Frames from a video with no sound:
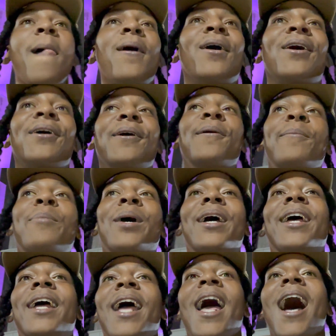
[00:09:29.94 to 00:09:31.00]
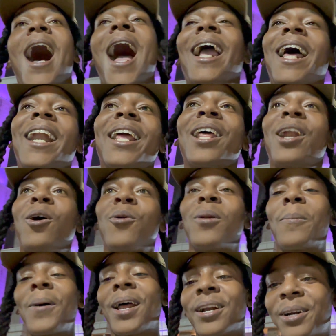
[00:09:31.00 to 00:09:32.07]
But I got to get on
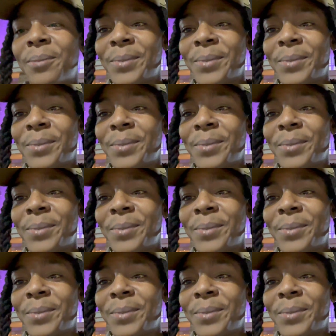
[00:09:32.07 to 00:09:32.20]
up out of here,